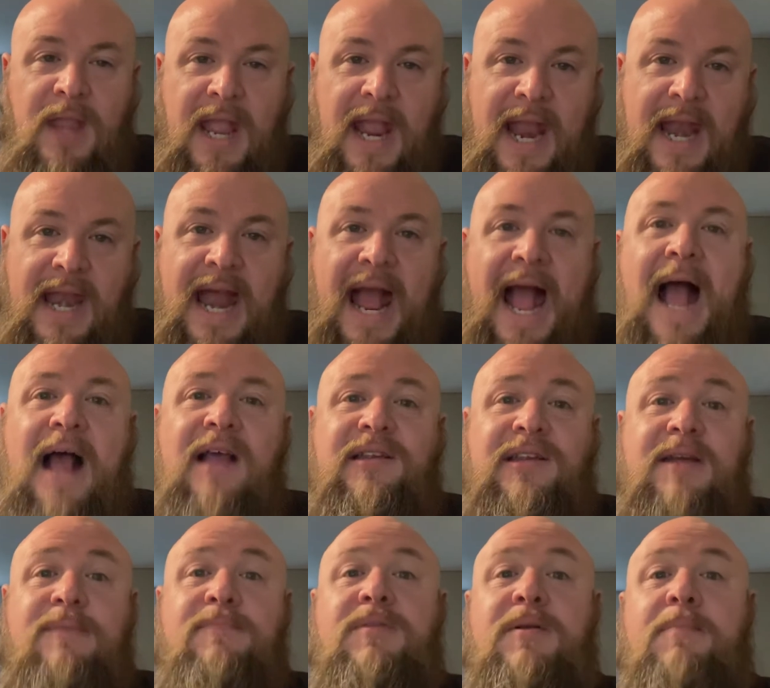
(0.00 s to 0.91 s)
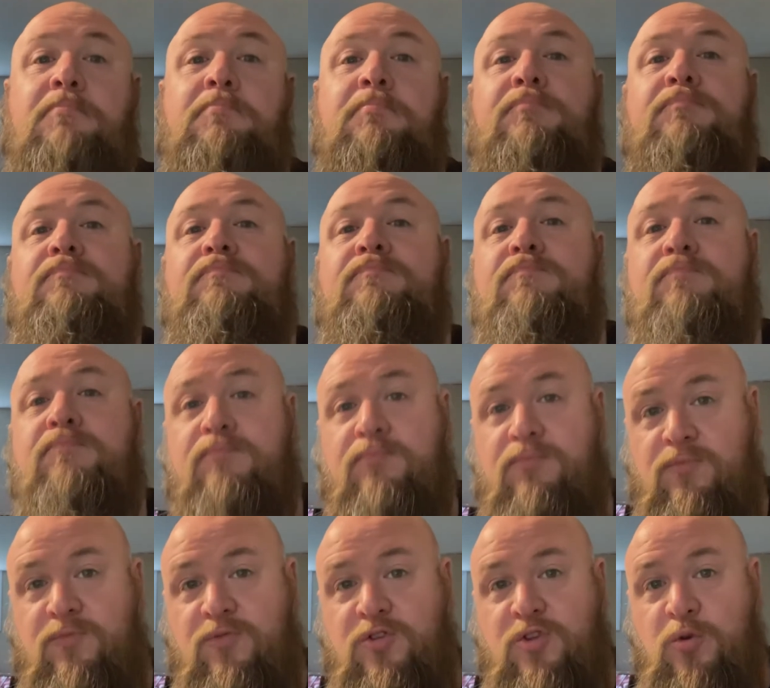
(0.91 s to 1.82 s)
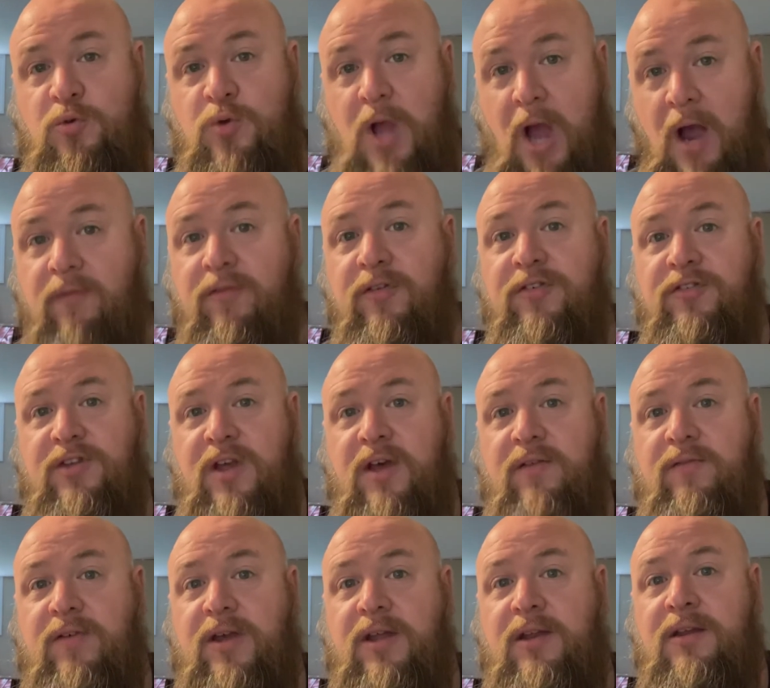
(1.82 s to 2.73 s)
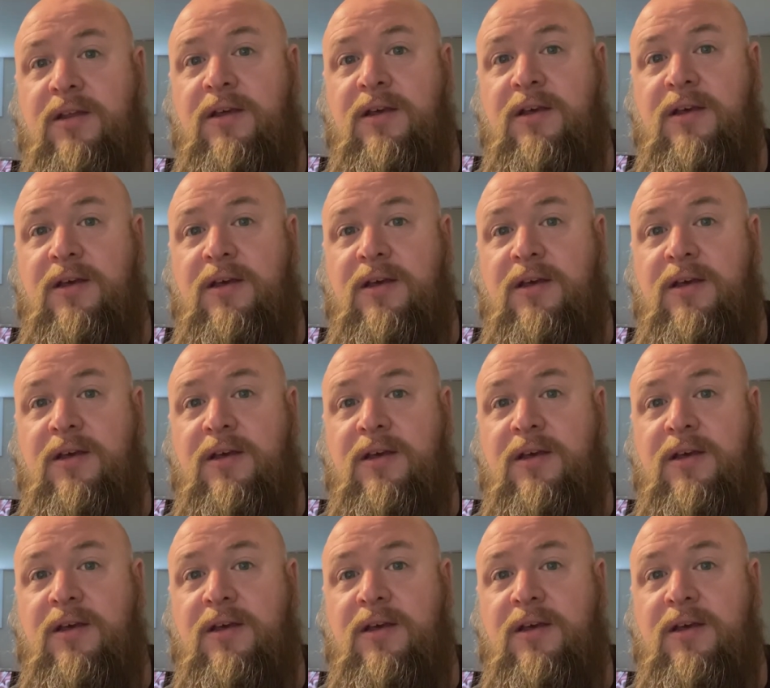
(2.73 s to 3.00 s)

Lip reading: and asked him to do covers of it,